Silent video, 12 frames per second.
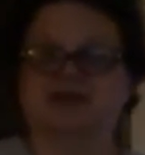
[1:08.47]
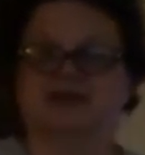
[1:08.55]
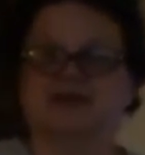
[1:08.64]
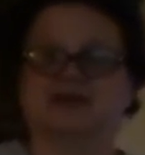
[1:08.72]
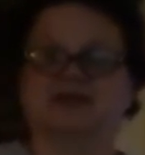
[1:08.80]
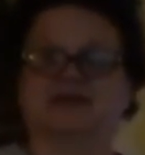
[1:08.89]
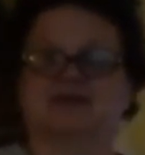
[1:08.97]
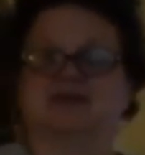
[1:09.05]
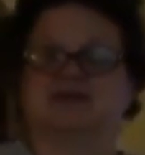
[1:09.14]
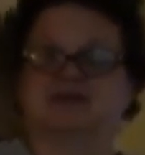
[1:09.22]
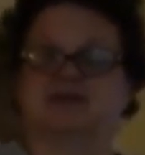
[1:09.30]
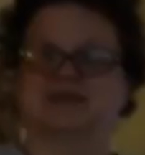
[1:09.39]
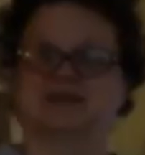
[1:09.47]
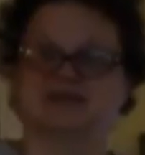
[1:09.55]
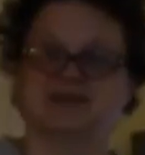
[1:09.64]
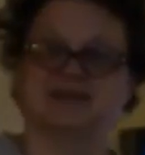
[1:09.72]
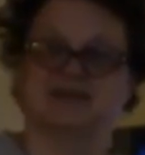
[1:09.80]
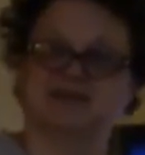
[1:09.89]
Um,
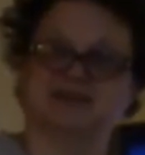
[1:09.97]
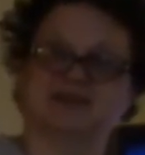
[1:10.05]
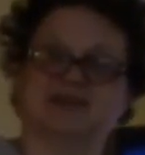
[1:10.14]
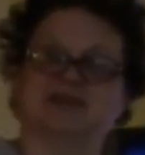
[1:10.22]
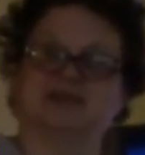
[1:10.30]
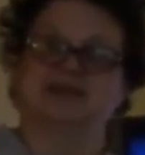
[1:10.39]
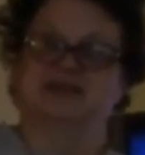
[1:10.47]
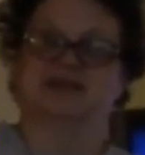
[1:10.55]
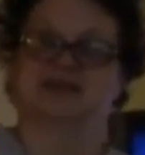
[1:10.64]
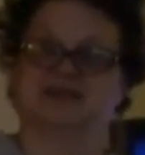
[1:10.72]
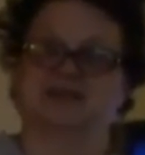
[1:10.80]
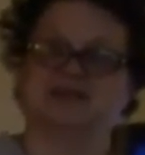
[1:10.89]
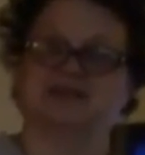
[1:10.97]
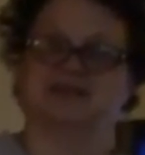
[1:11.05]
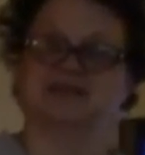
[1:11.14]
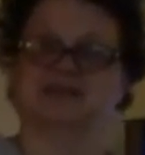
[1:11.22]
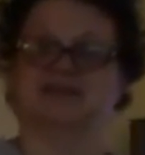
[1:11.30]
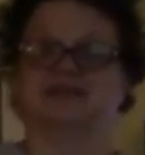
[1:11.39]
2.30ish, I guess,
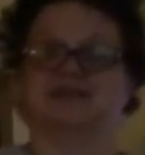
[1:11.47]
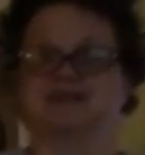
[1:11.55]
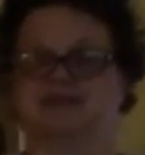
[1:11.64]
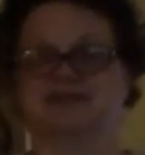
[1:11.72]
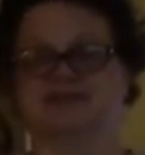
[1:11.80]
3ish.